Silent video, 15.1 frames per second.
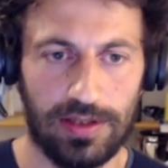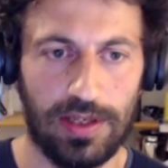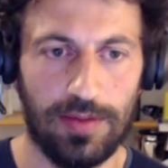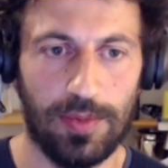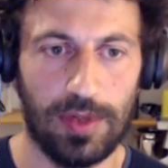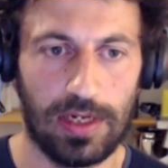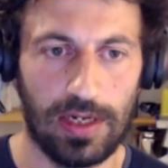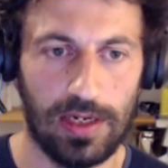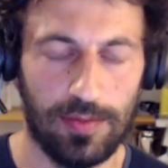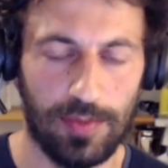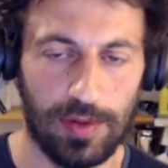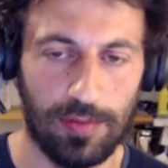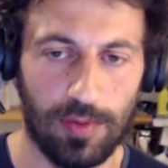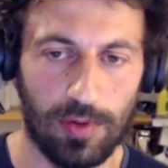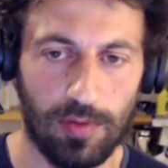Typically,
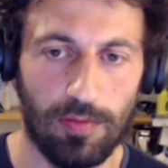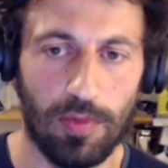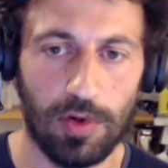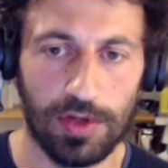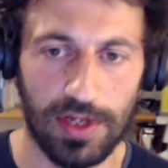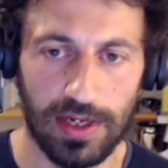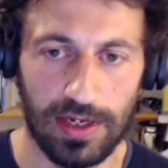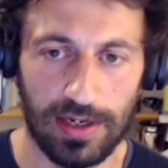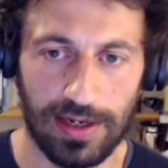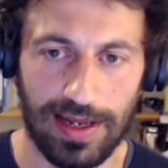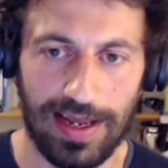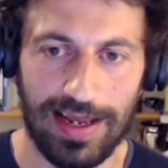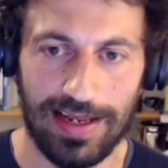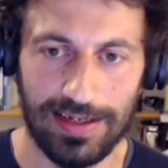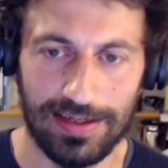people model
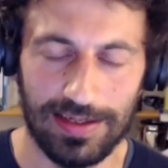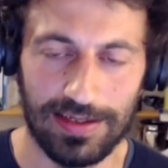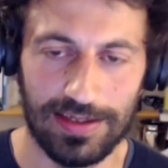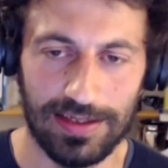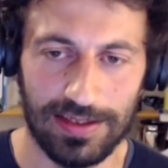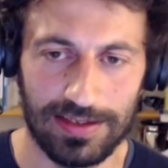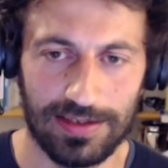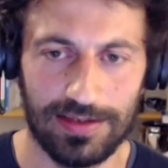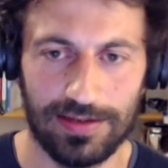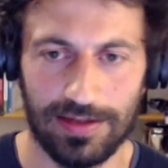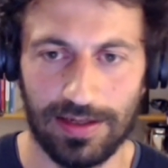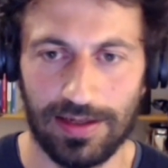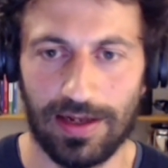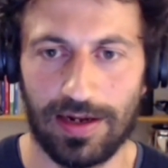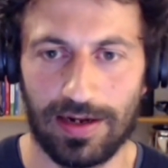entities
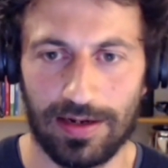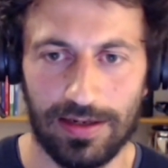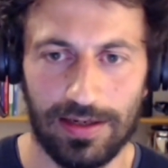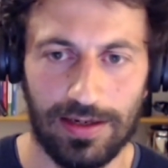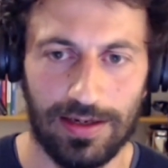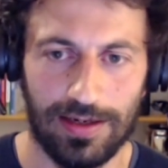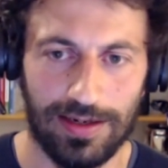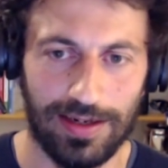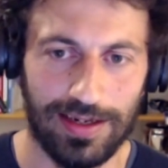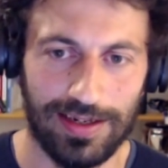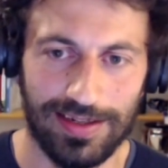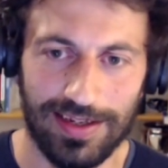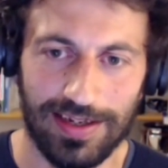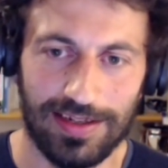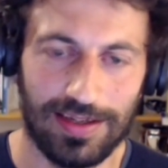that are
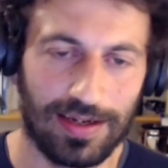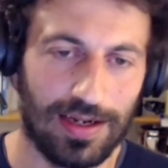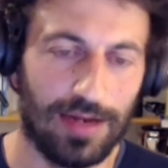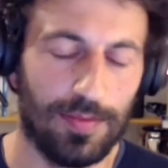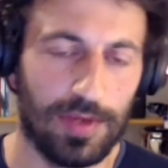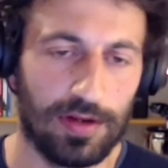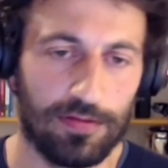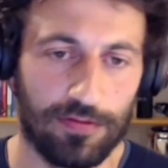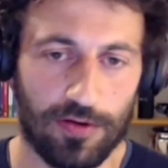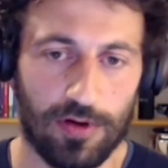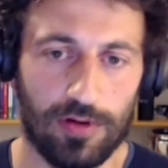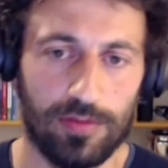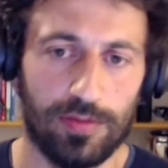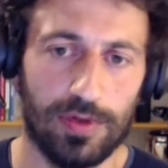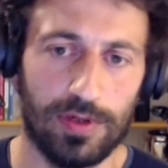data coming
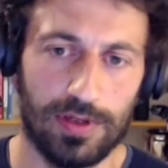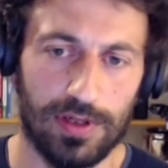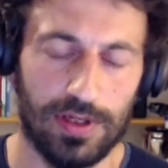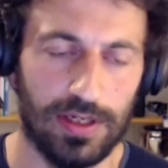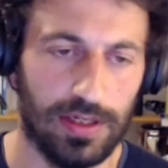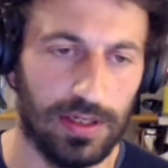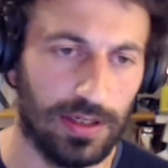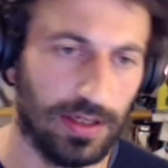from the